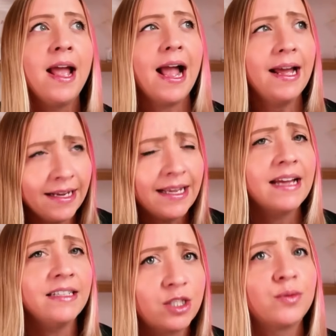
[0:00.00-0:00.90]
And
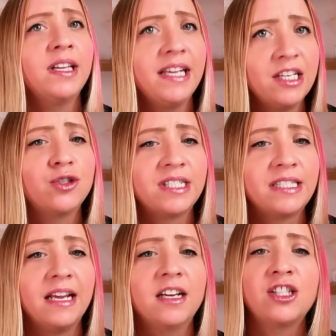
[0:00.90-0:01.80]
again, it's really
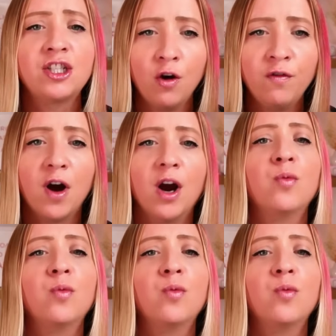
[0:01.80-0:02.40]
interesting because so far